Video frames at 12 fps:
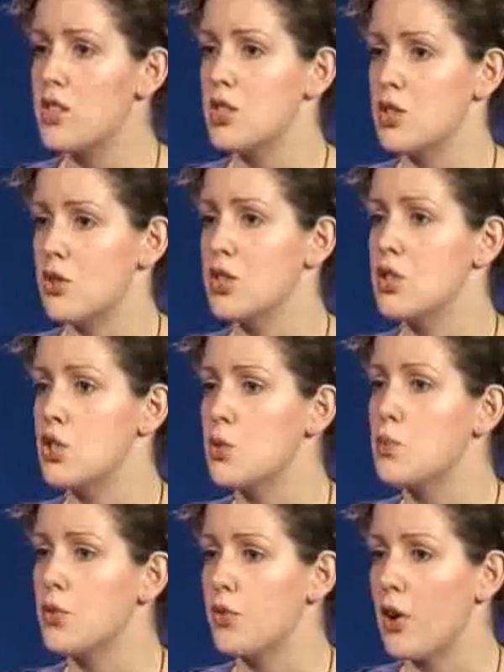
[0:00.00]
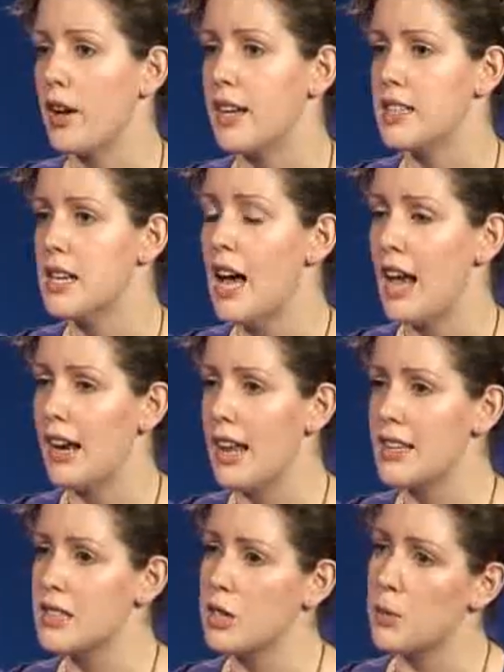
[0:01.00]
registries do provide a
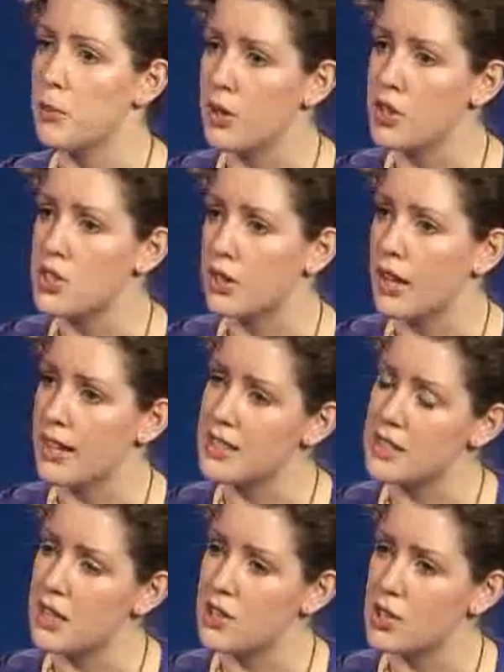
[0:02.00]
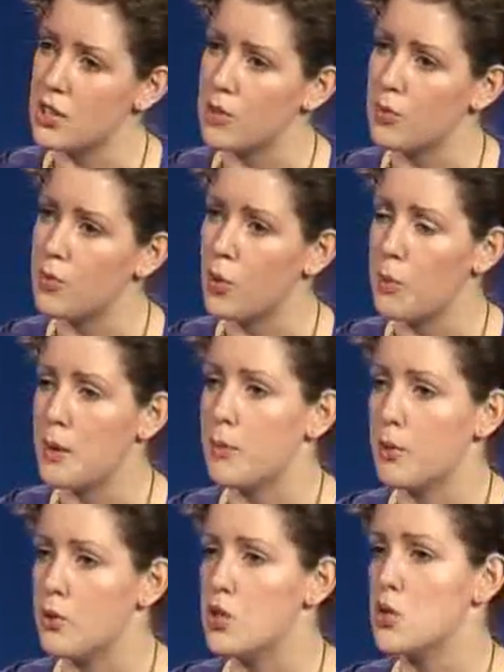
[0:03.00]
less commercial extension for
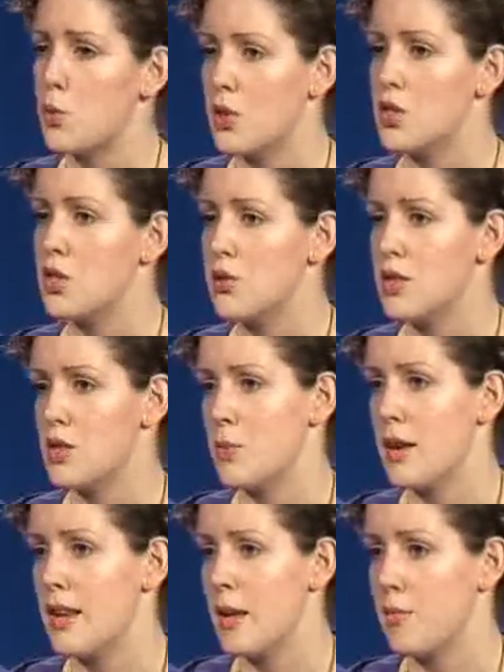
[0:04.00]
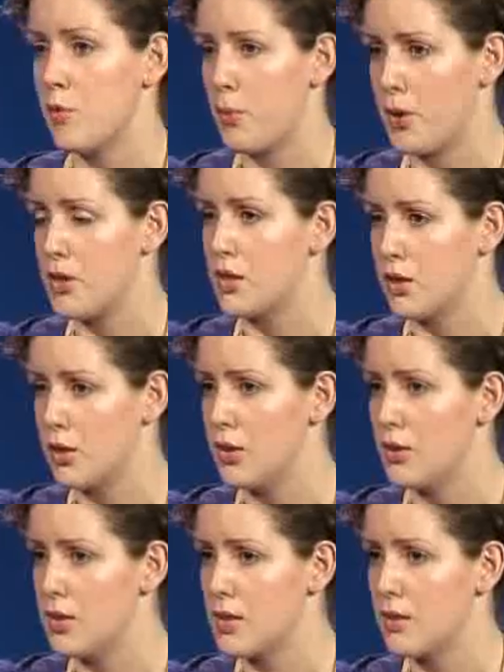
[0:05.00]
people who just want to use a domain name for personal
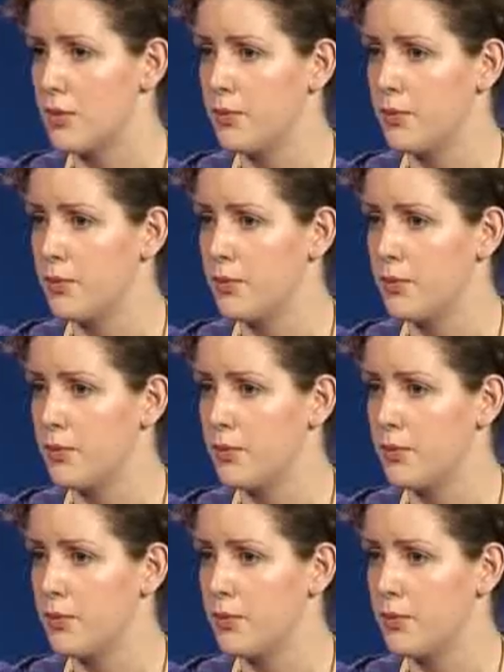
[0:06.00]
use.